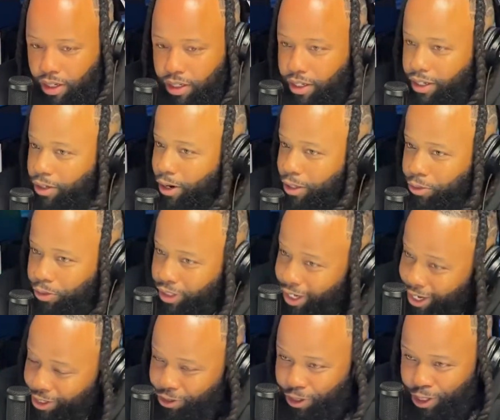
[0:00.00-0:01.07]
Didn't know I was going to
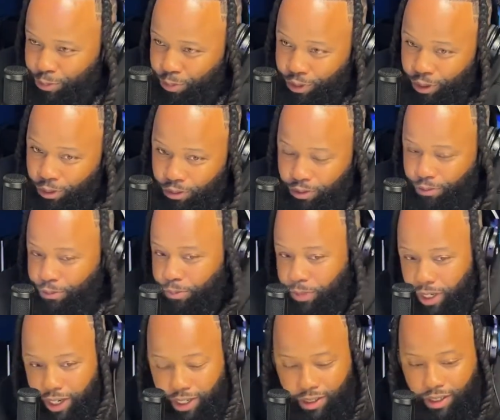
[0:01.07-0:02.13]
get Adrian Espinoza from
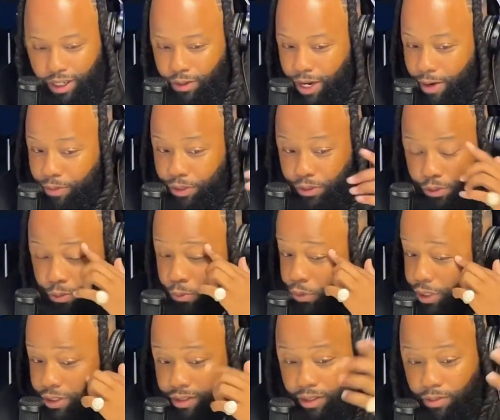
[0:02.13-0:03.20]
Glazedale, averaged
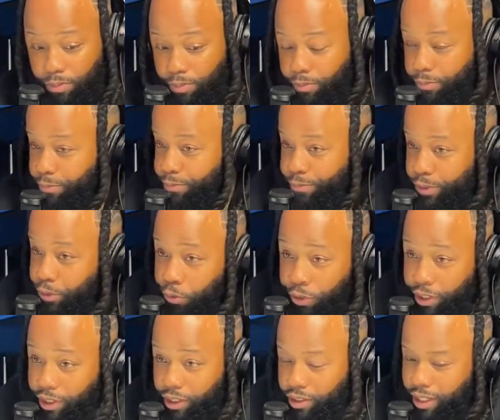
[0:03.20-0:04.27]
20-something for
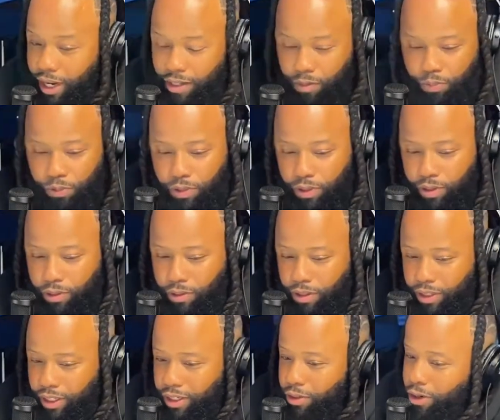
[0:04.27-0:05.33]
3 years, 1,000-point
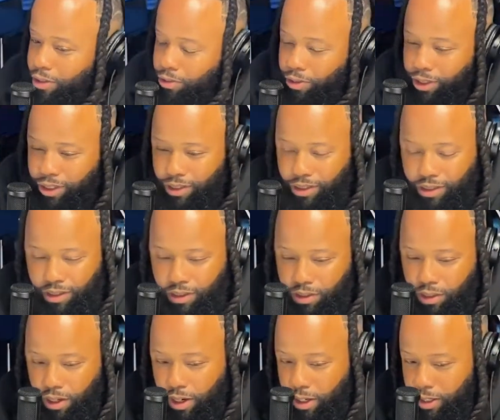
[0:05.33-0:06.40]
score. Didn't know I was going to get
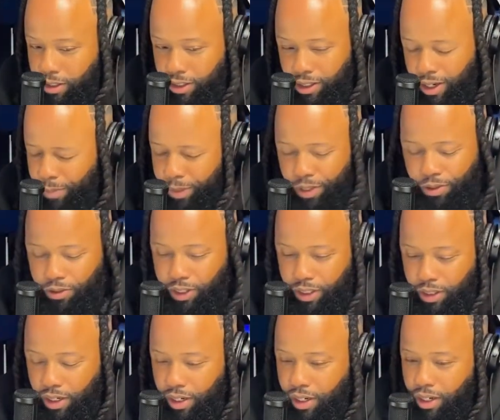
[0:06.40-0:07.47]
Tajari
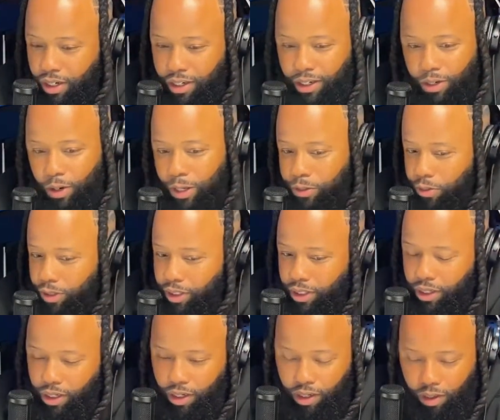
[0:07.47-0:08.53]
Green. Didn't know I was going to
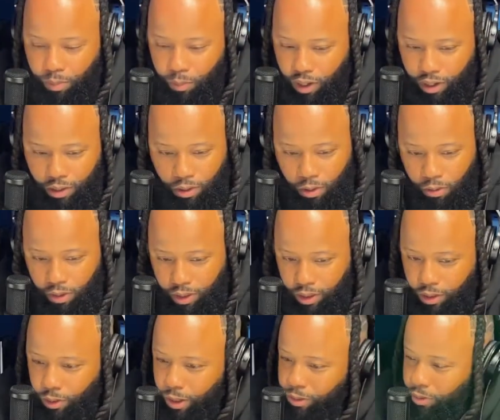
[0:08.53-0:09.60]
get Amar Cohen.
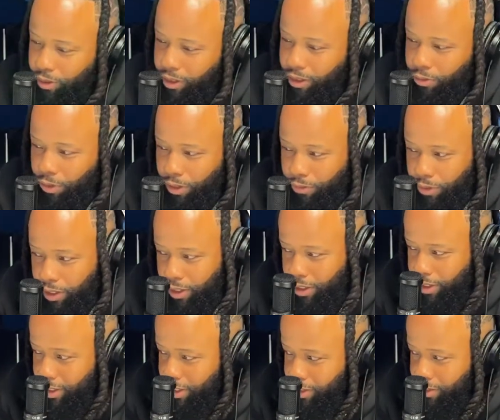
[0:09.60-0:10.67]
Didn't know I was going to get Dravion
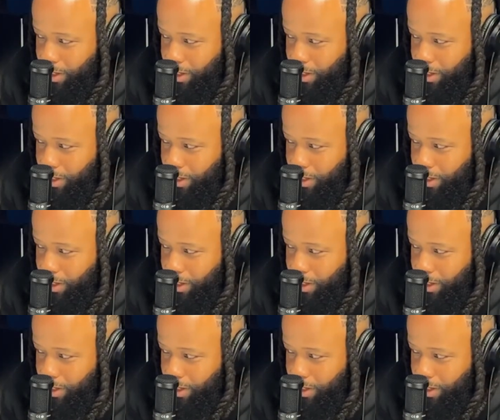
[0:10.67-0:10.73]
Glenn.